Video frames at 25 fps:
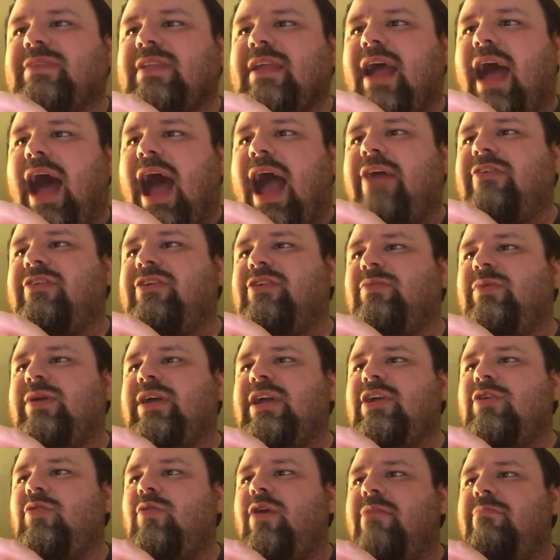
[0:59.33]

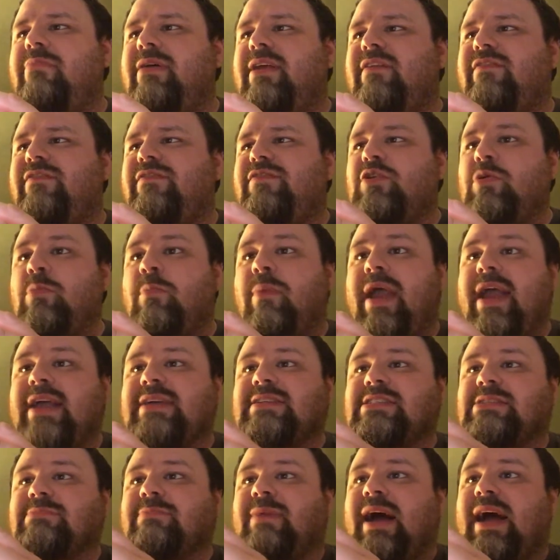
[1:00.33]
Islandwy, who had been a few
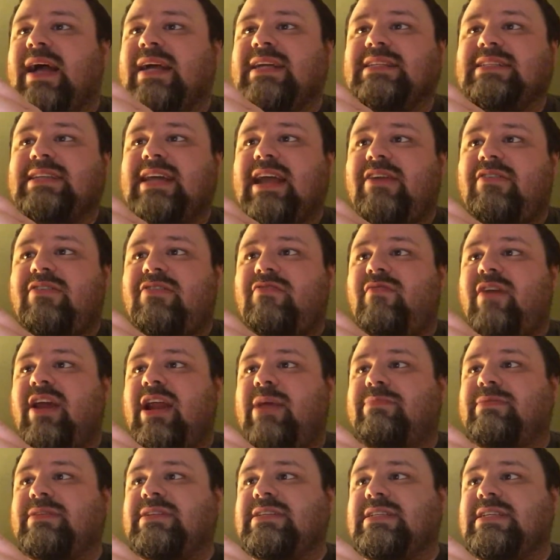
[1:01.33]
paces behind Terran, ran
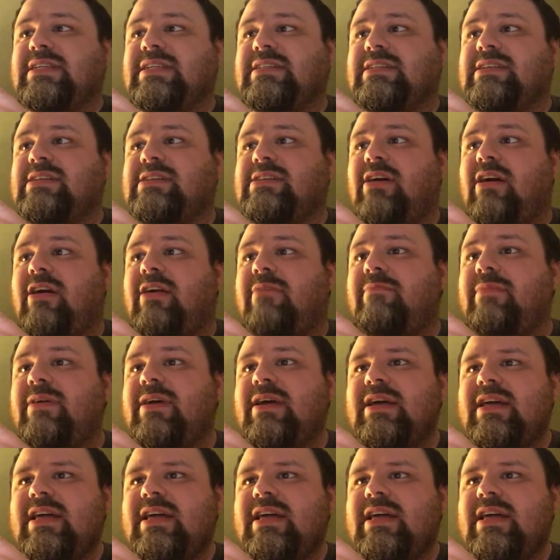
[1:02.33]
up and seized his arm.